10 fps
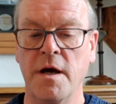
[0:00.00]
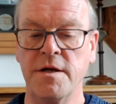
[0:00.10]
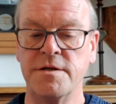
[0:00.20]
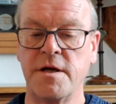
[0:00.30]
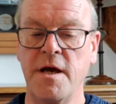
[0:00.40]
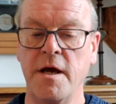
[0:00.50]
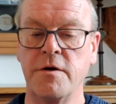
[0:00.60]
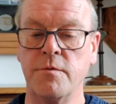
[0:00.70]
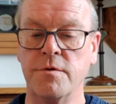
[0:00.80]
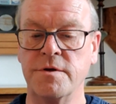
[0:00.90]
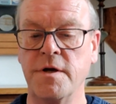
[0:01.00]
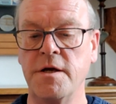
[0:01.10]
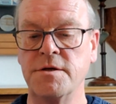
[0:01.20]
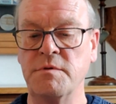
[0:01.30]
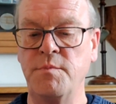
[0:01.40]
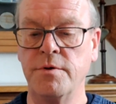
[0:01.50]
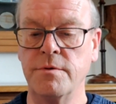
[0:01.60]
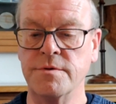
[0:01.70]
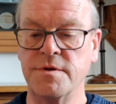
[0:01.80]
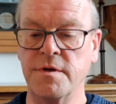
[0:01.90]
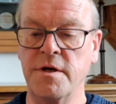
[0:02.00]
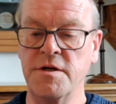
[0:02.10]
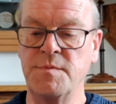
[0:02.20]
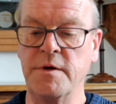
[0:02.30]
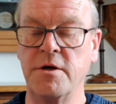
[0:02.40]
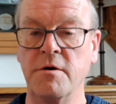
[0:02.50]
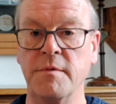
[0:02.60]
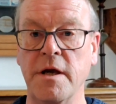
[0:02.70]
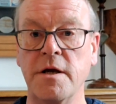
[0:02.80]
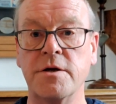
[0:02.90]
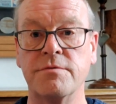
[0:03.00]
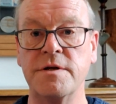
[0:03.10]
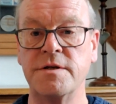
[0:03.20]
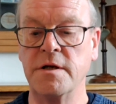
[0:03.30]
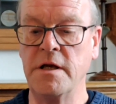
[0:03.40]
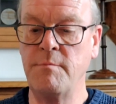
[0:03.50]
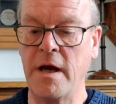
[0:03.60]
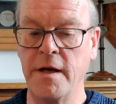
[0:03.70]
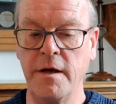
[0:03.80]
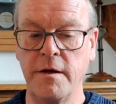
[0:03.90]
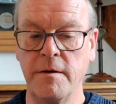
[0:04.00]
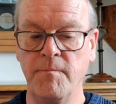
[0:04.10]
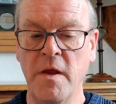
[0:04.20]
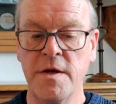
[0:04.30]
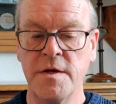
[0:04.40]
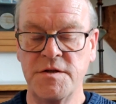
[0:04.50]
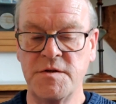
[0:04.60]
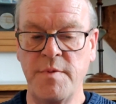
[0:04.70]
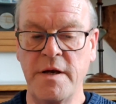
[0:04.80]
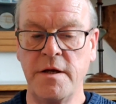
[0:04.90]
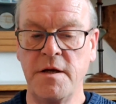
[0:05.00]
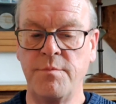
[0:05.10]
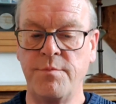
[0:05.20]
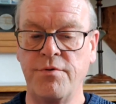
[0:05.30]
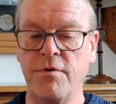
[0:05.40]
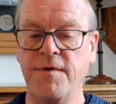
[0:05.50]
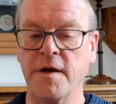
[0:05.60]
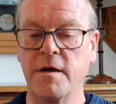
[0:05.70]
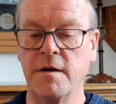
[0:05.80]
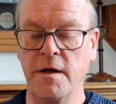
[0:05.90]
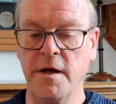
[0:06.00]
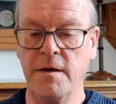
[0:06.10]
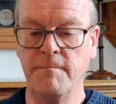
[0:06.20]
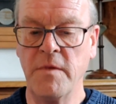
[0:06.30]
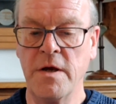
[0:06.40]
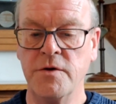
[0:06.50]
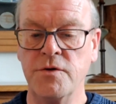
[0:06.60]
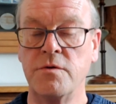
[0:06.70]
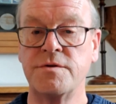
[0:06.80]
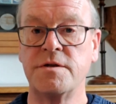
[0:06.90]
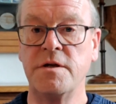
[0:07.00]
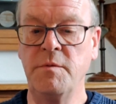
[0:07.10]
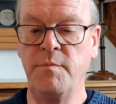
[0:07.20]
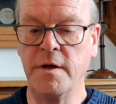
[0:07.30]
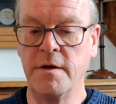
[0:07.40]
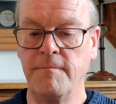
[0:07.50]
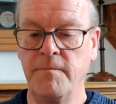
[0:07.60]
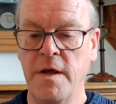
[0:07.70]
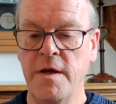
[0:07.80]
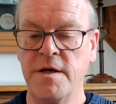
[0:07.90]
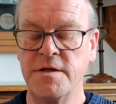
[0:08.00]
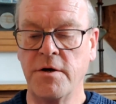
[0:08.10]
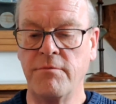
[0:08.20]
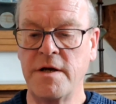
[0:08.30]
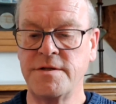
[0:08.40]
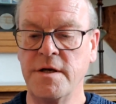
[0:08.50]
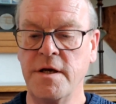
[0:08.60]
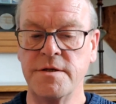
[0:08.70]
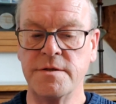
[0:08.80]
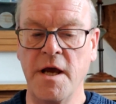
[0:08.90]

and his care coordinator reports that he is becoming increasingly manic, spending profligately, not sleeping, is harassing his